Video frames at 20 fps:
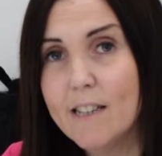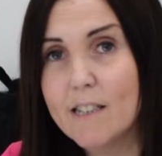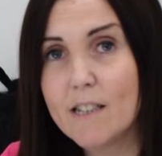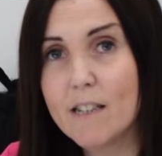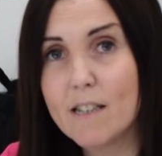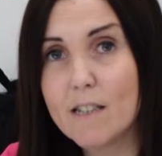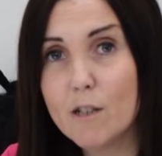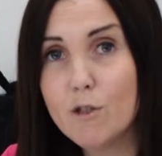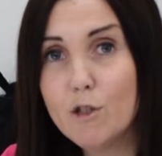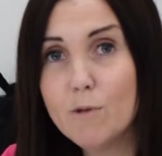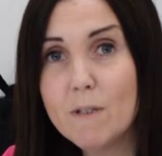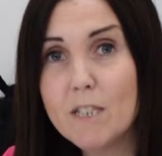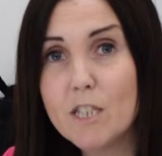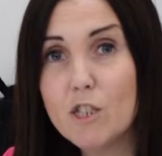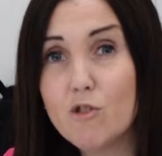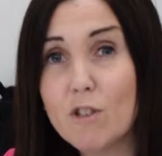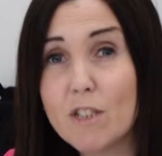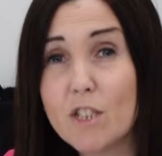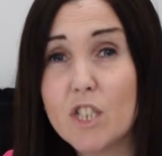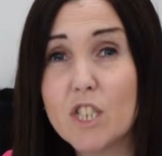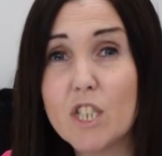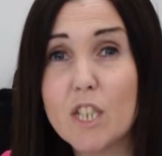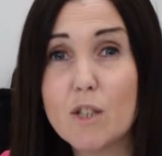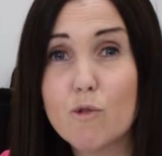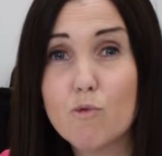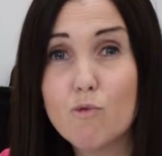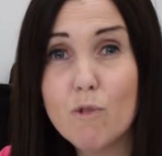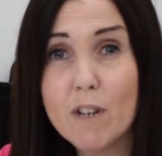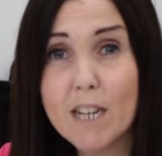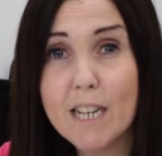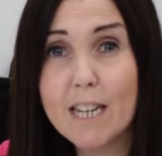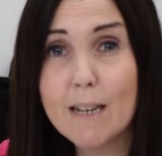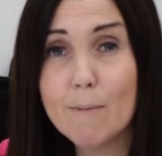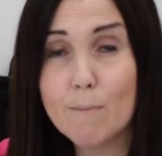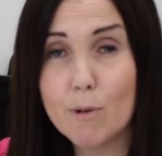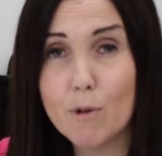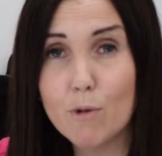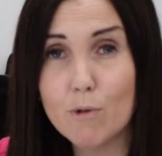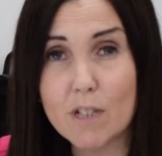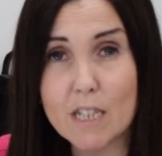So social media strategy is really
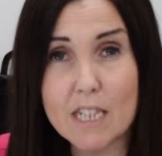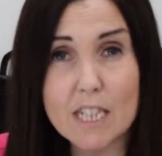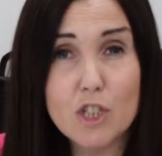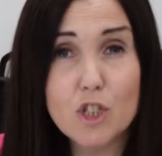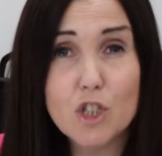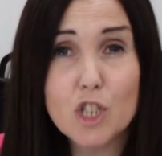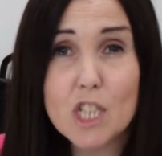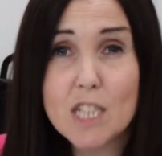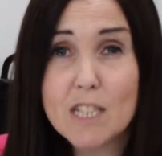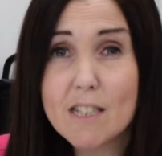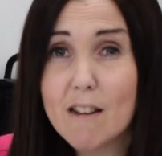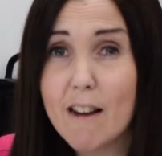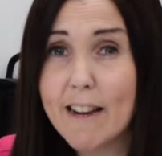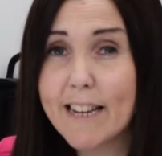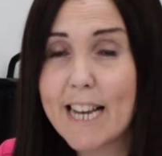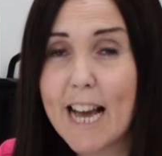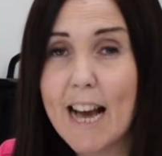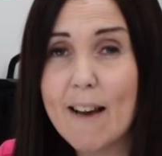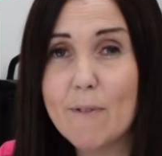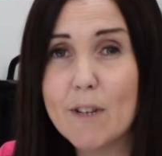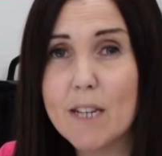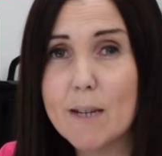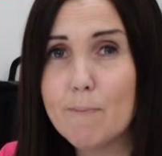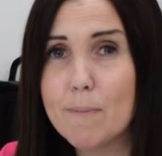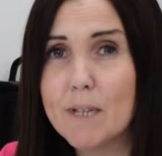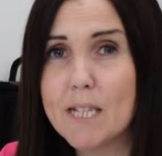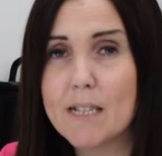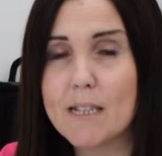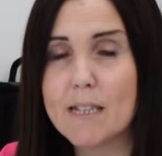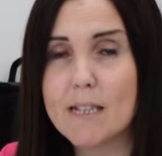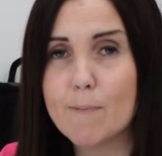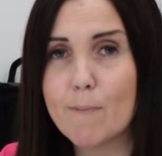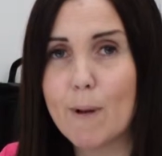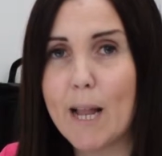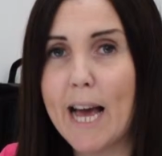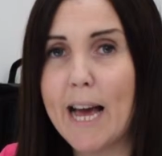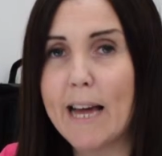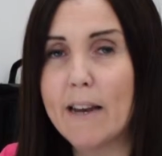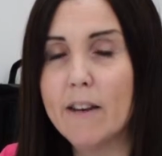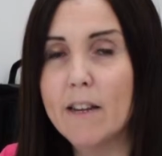important. It's just like having a business
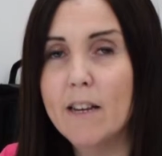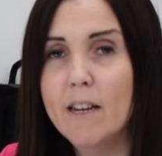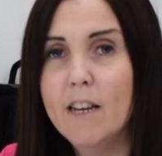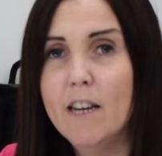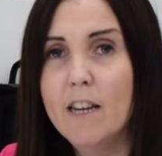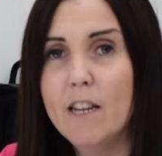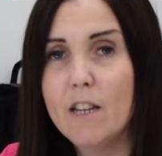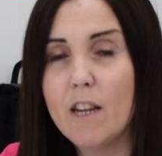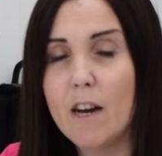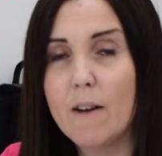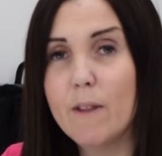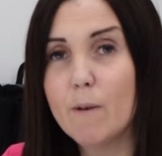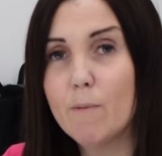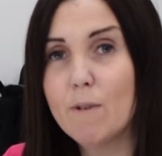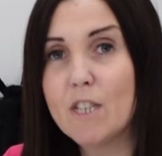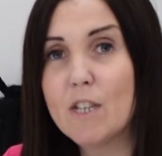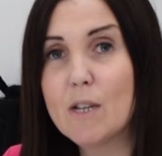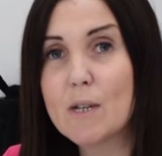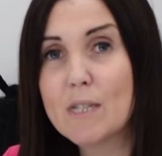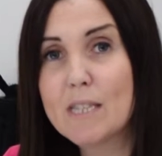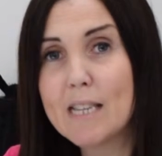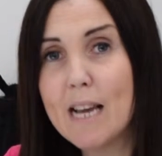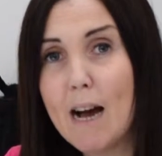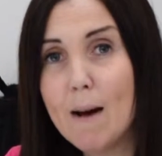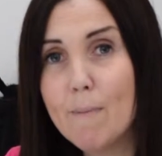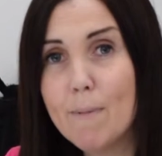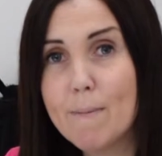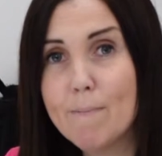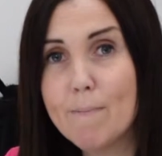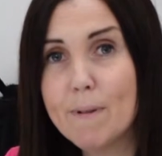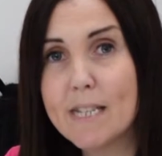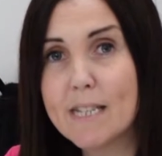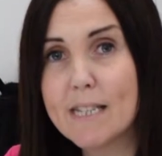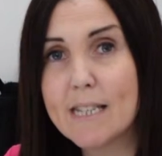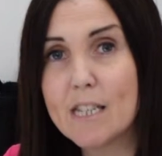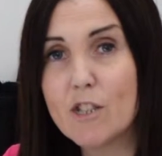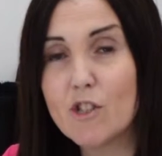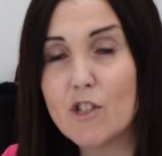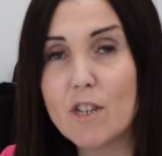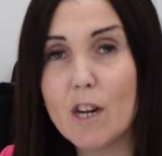plan. Knowing that when you set up in
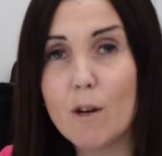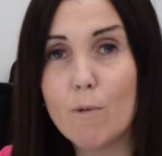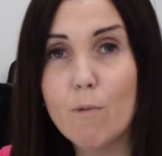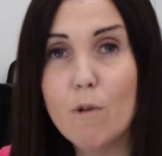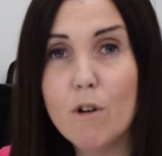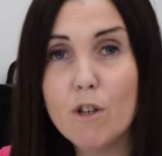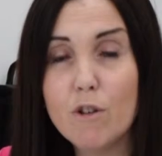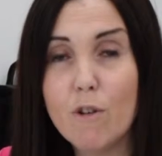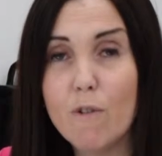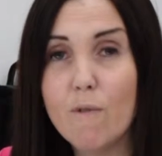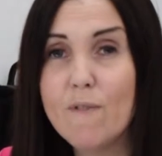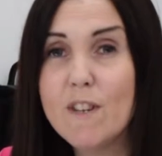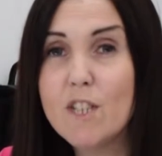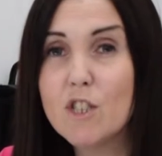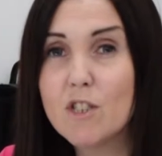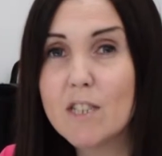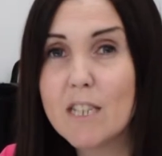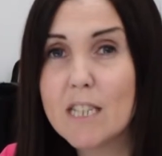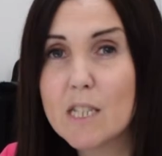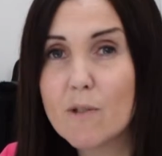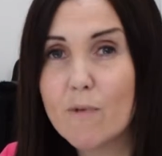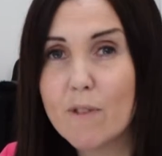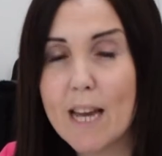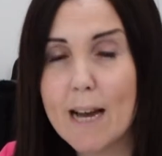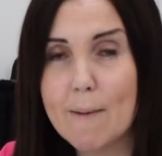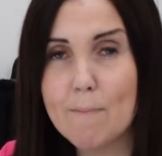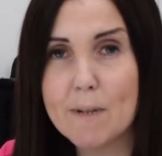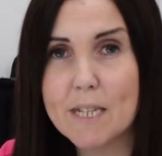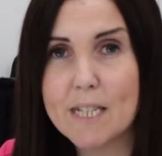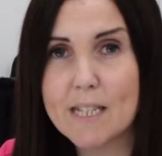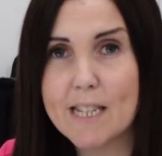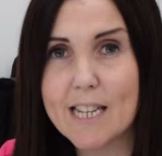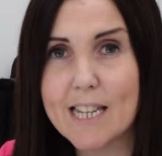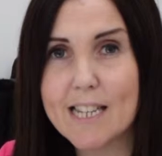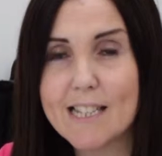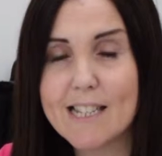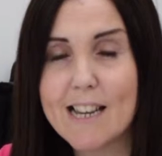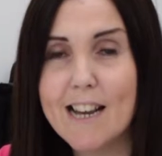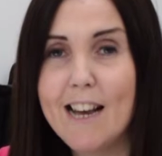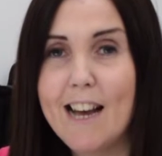business, you know what your vision is for that
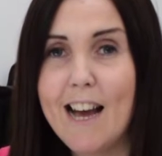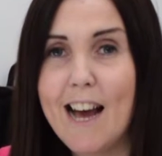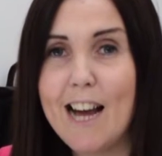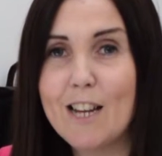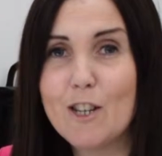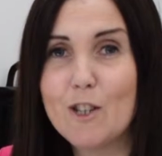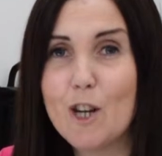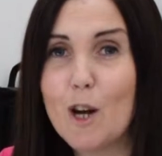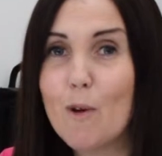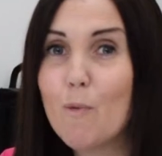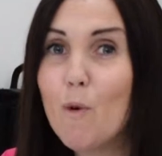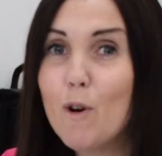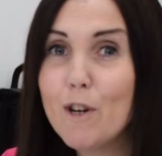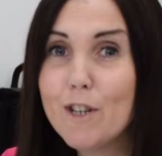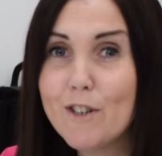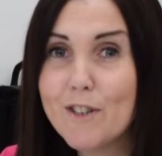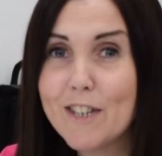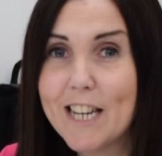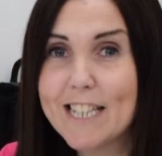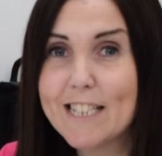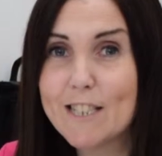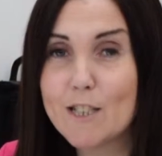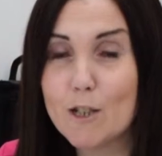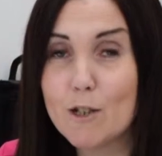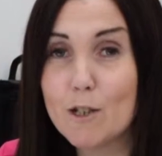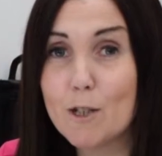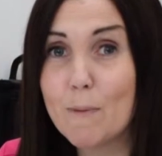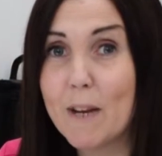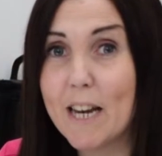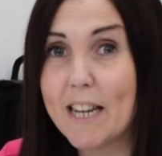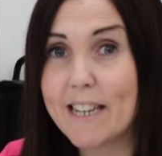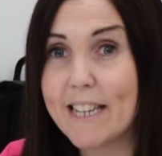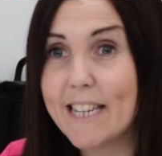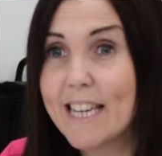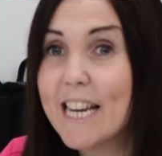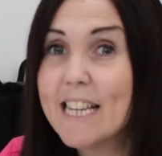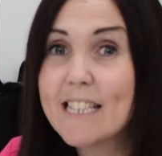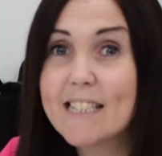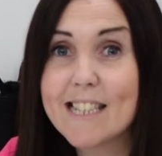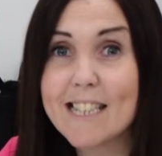business and you know what you need to do to be able to
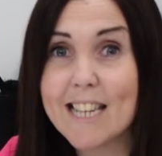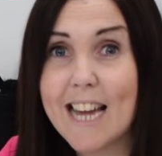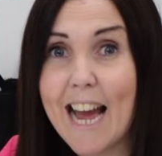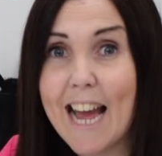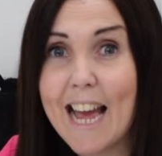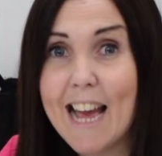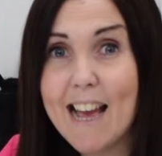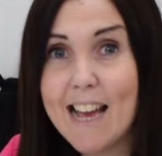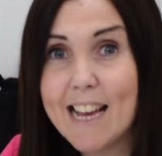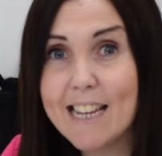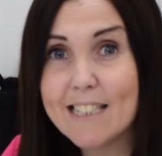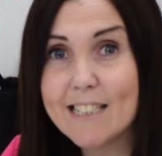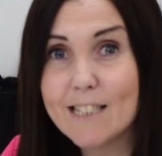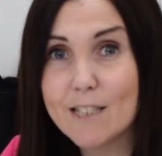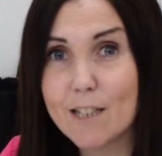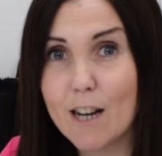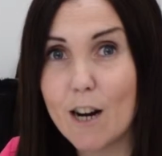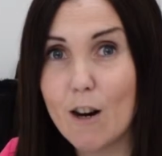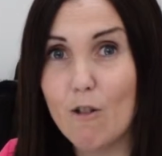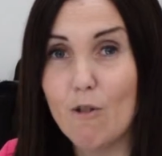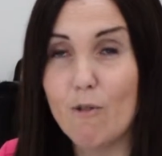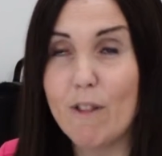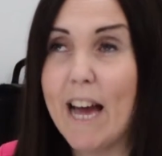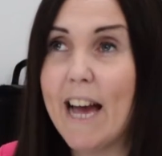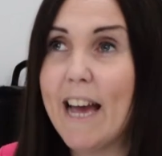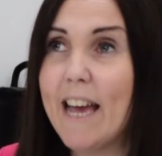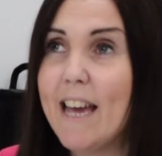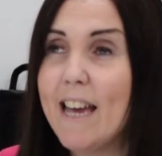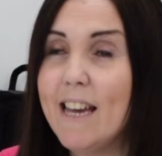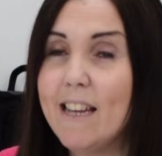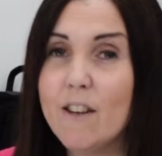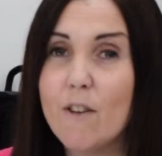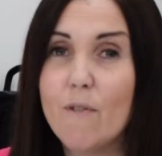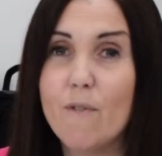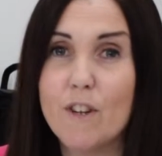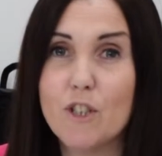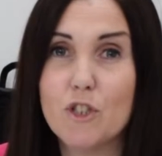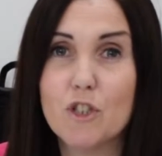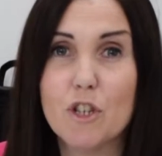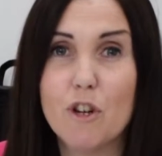get to that end goal, that
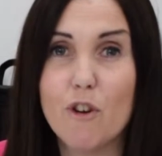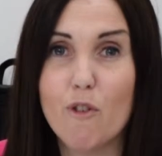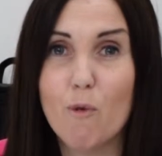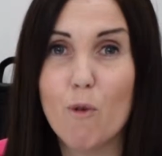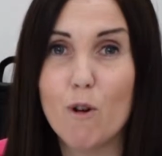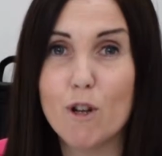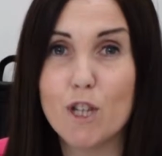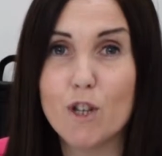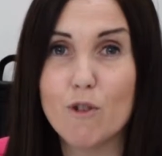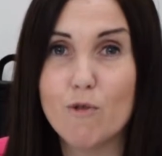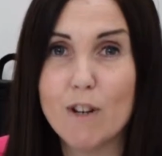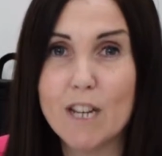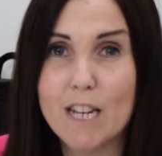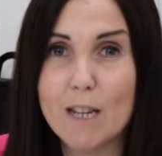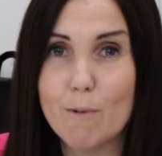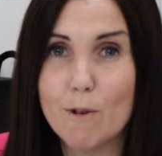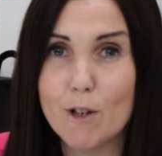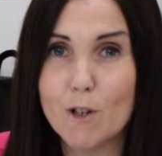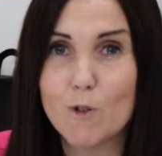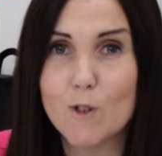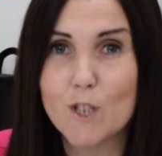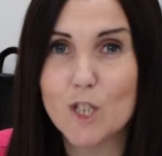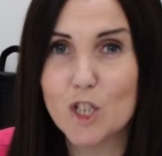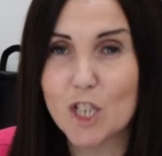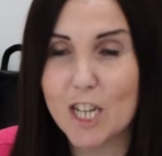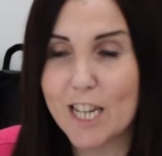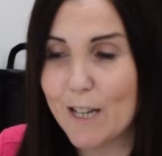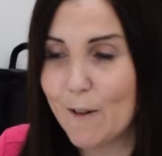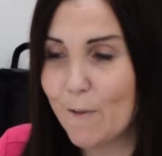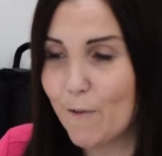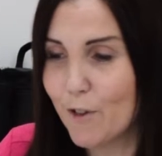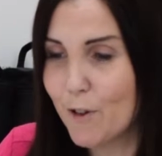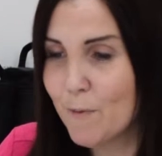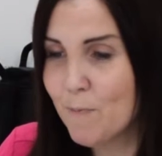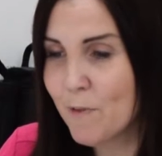end vision of what you really want to achieve.